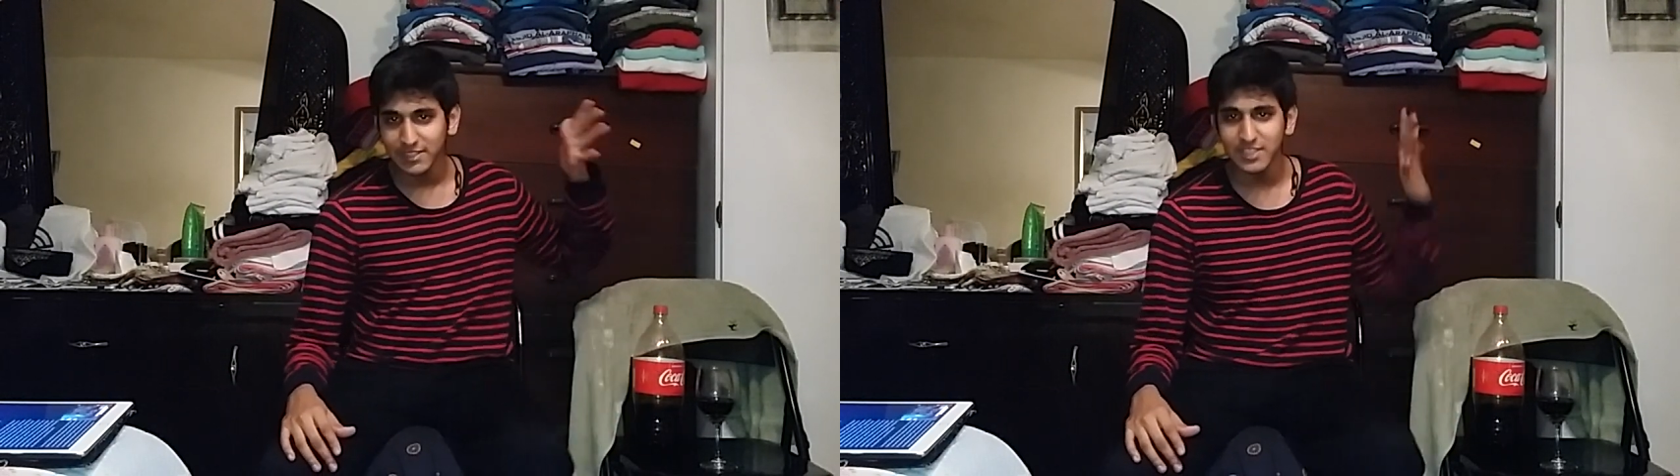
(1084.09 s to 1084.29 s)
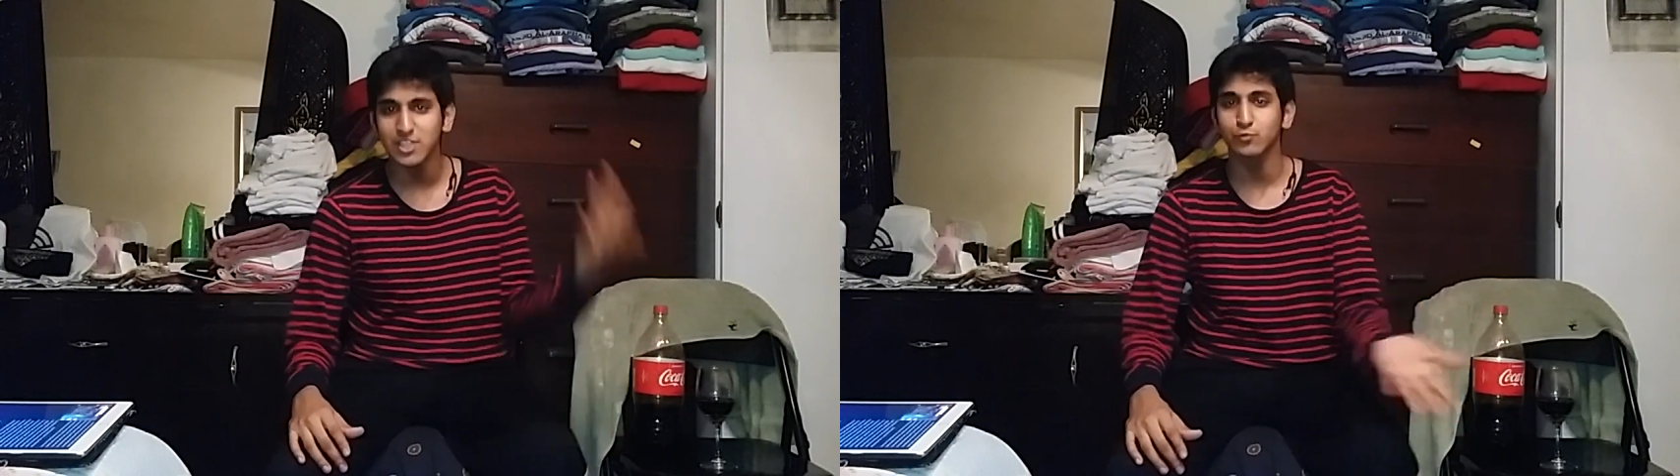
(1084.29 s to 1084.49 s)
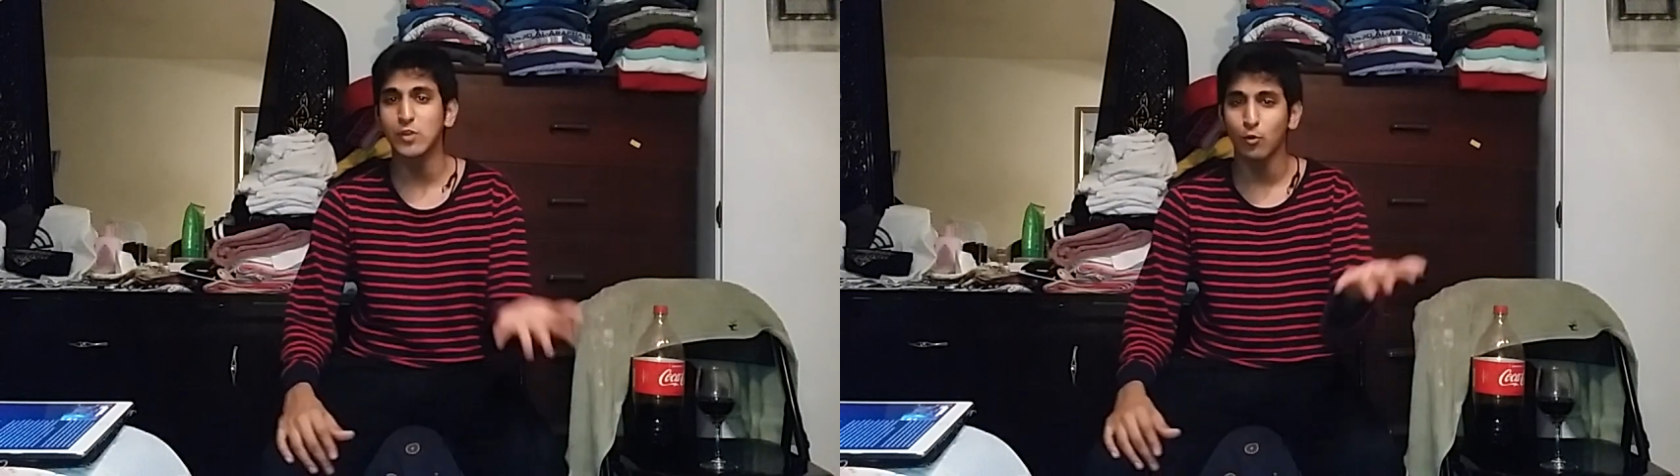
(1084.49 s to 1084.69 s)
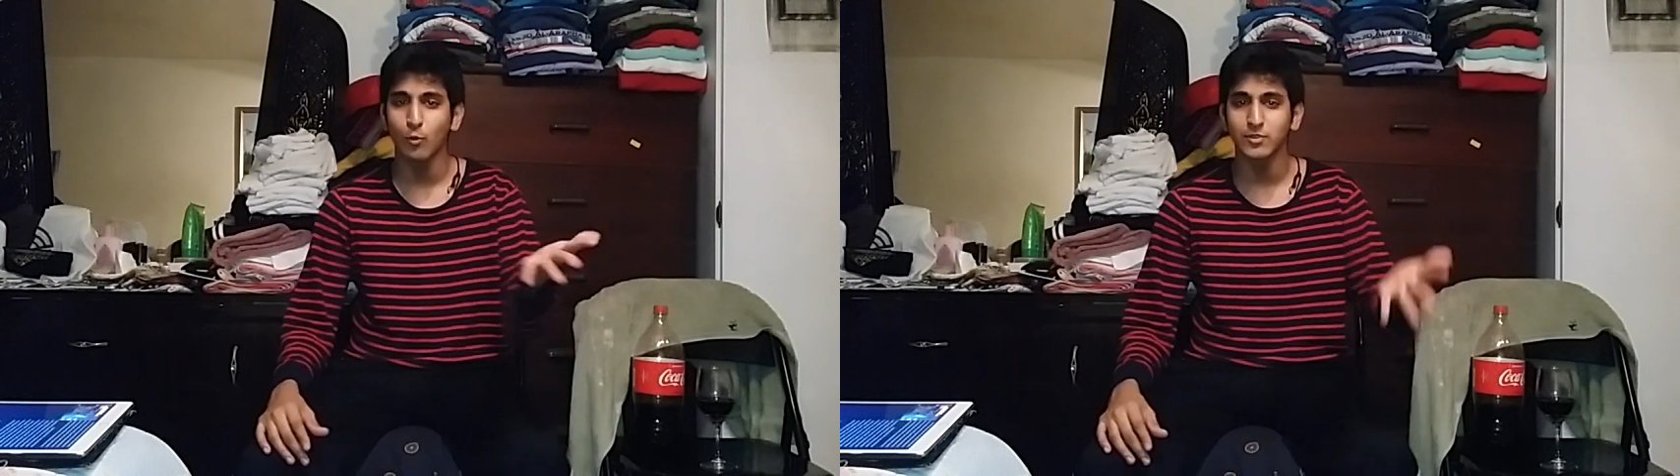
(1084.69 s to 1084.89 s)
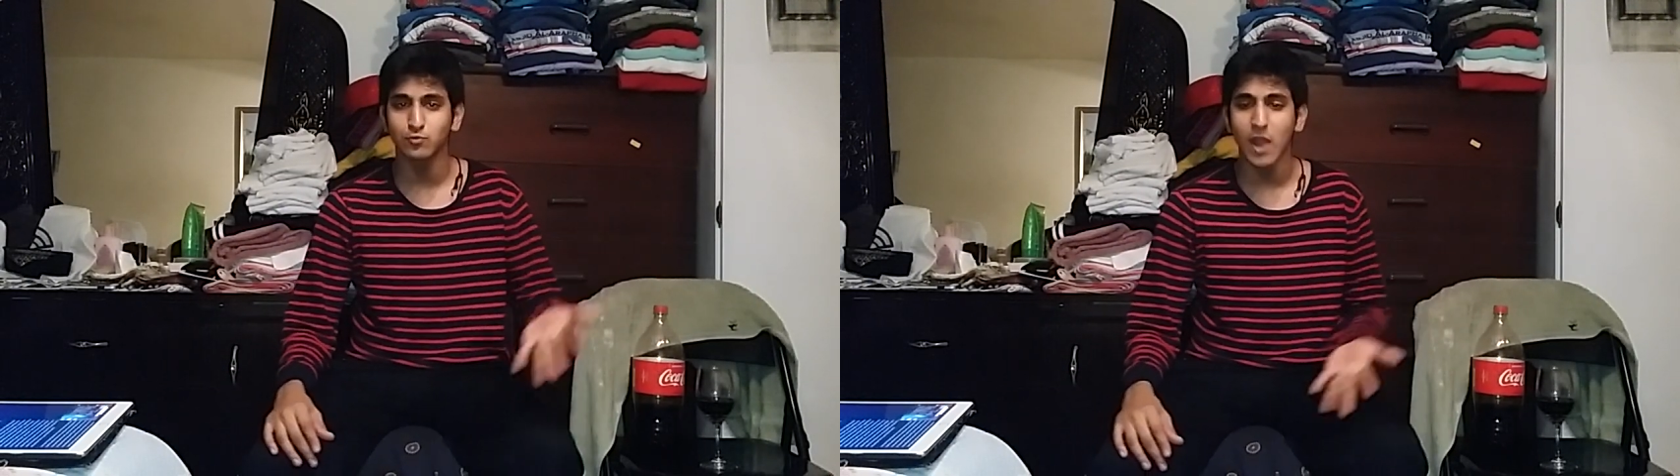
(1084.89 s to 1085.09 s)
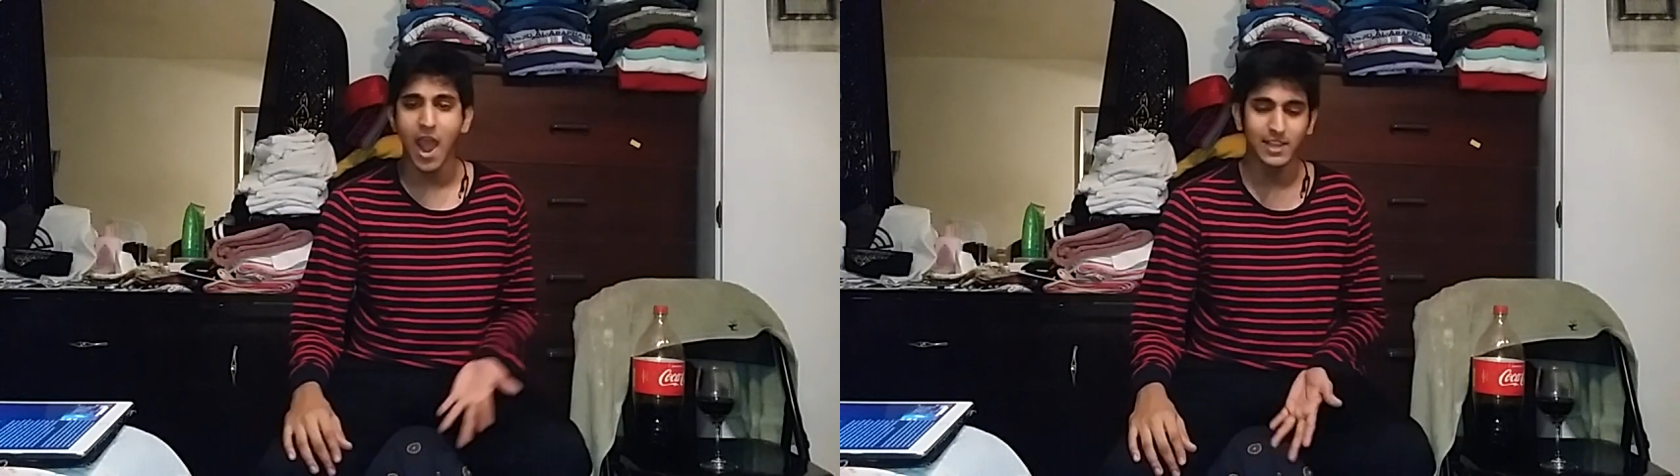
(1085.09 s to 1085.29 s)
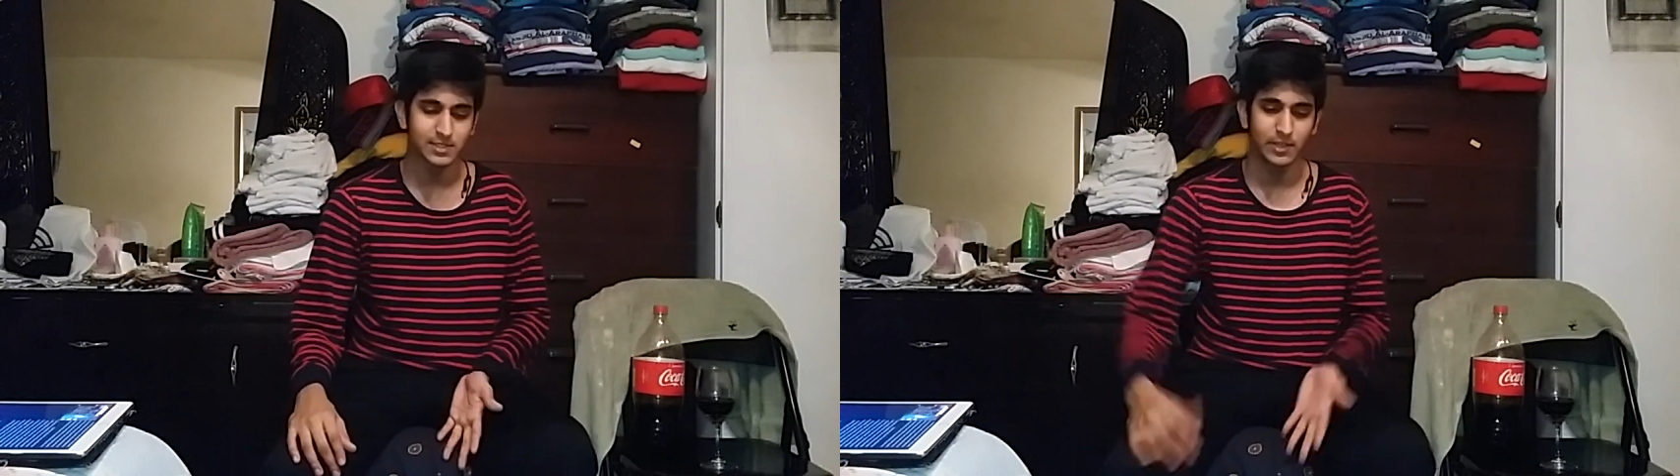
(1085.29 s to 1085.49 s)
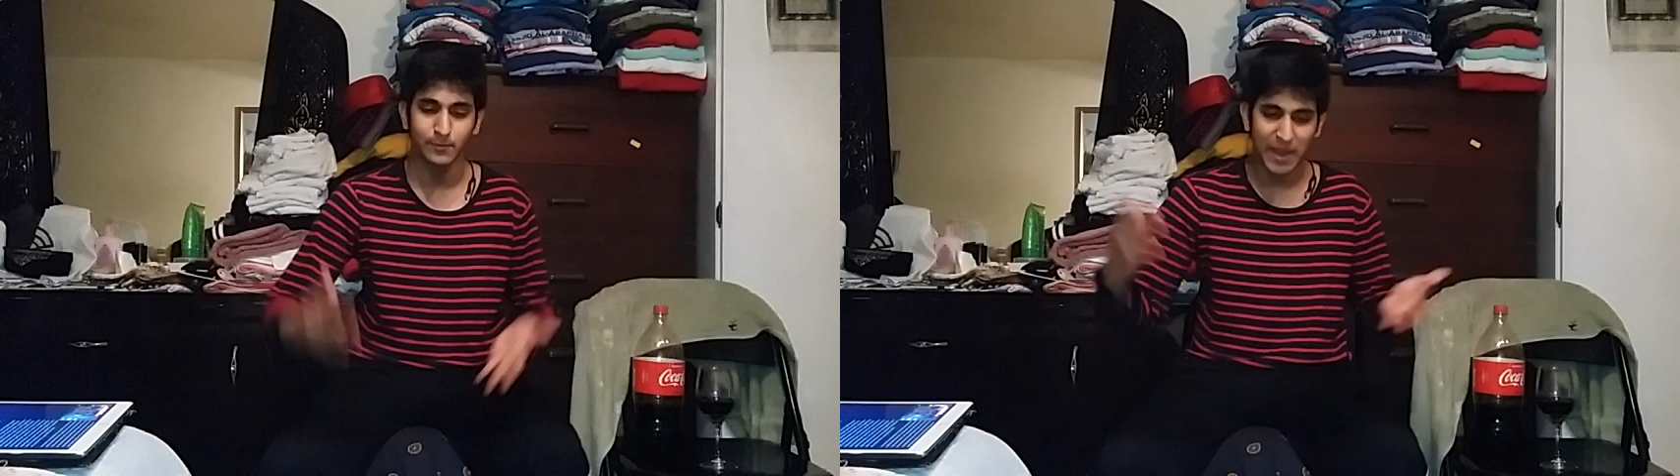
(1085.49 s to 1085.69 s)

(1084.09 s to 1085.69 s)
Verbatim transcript: This is real women's wrestling.